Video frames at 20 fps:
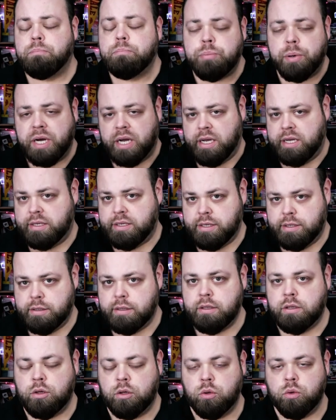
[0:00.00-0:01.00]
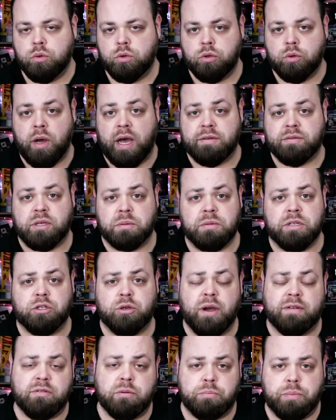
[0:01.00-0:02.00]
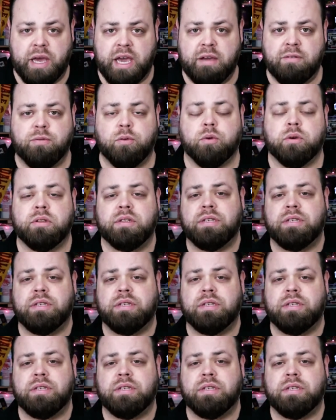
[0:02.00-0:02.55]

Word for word: but you do have some that you have to pay for.